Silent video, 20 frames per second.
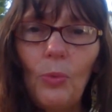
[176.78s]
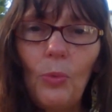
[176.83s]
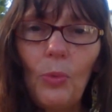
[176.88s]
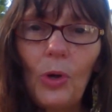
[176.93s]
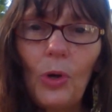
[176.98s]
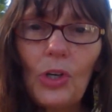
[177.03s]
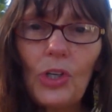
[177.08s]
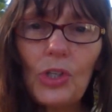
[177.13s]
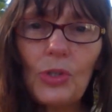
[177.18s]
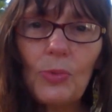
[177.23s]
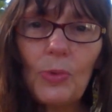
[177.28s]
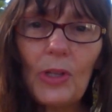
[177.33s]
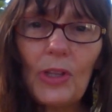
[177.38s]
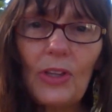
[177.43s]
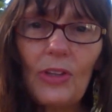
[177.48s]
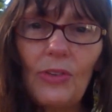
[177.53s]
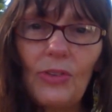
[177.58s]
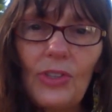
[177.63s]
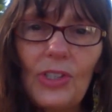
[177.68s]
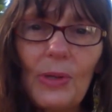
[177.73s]
works with
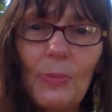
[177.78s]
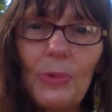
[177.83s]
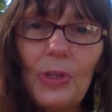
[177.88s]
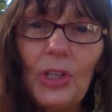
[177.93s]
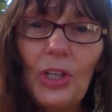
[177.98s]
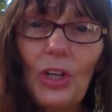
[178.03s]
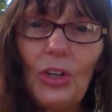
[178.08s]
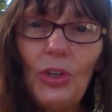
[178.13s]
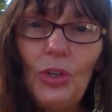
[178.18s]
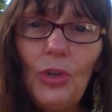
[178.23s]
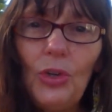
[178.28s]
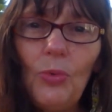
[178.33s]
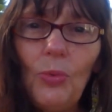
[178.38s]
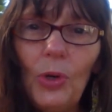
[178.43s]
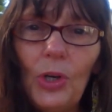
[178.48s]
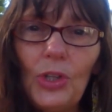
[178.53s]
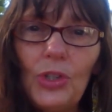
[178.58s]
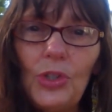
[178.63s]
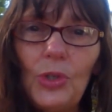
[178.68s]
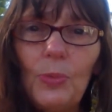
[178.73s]
something that you
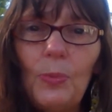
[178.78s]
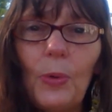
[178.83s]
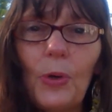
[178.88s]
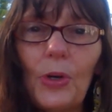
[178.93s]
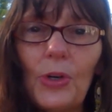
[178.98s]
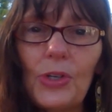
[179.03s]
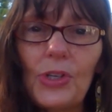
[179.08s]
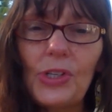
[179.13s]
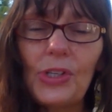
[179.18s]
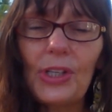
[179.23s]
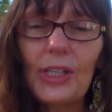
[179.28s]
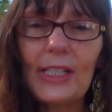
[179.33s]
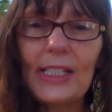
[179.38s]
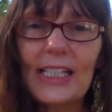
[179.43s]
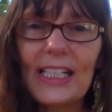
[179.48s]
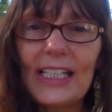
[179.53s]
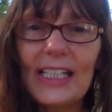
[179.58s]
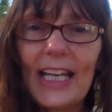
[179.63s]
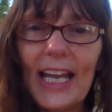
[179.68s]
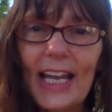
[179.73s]
want to do personally
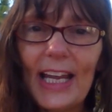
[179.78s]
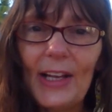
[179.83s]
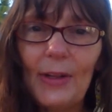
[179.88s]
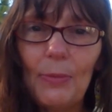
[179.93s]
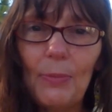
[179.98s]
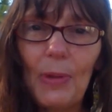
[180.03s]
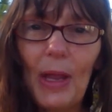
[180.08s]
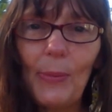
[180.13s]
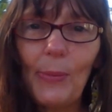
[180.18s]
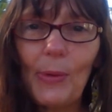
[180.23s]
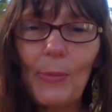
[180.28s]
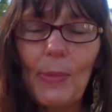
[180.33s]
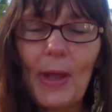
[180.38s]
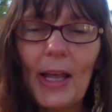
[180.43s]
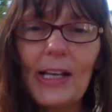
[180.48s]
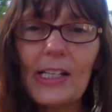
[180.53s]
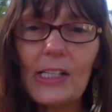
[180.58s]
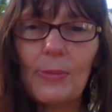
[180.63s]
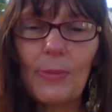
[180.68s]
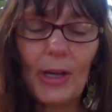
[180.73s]
to gain, maybe
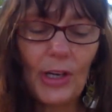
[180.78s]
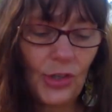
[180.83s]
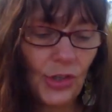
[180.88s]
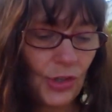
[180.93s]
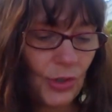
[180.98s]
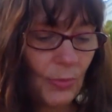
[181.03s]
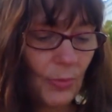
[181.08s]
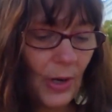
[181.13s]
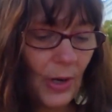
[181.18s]
make some extra